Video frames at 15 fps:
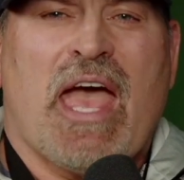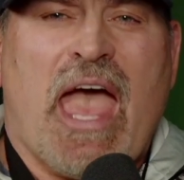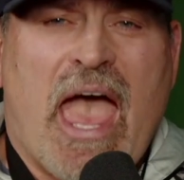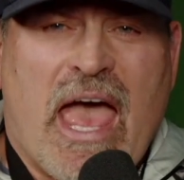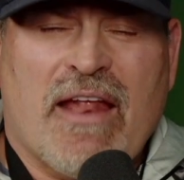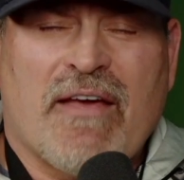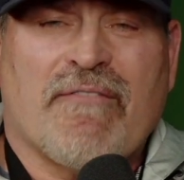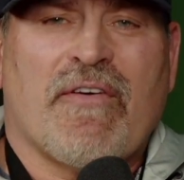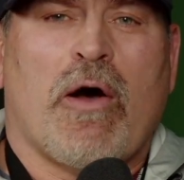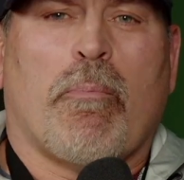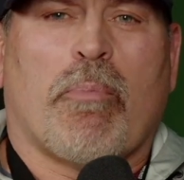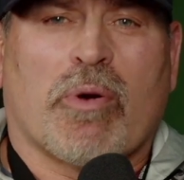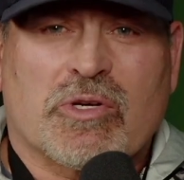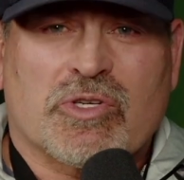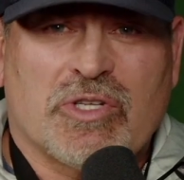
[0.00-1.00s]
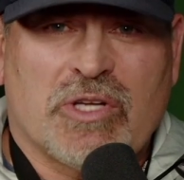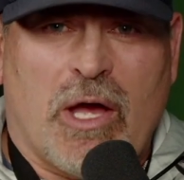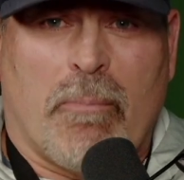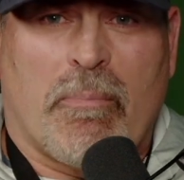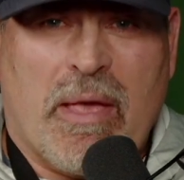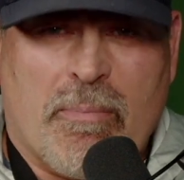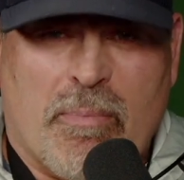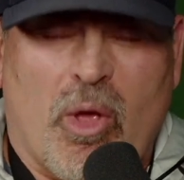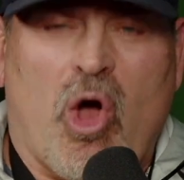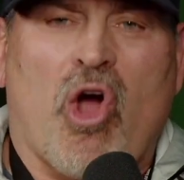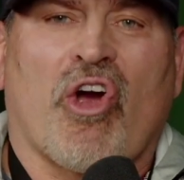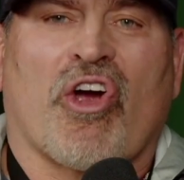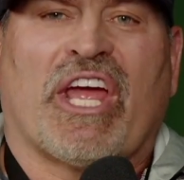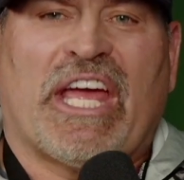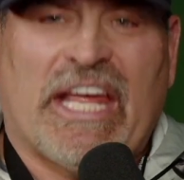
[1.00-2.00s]
NFL personnel people
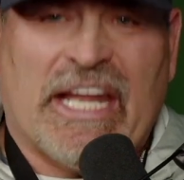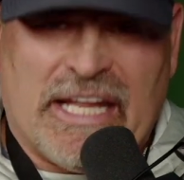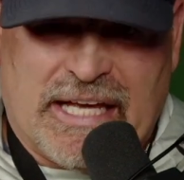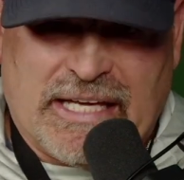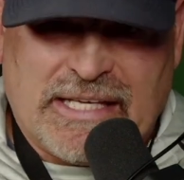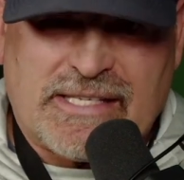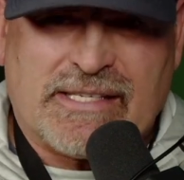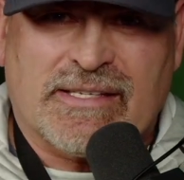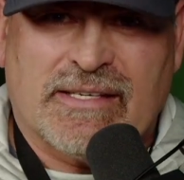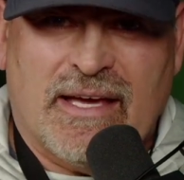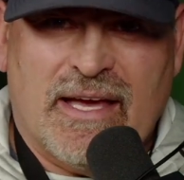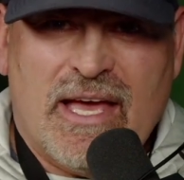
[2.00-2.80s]
are idiots.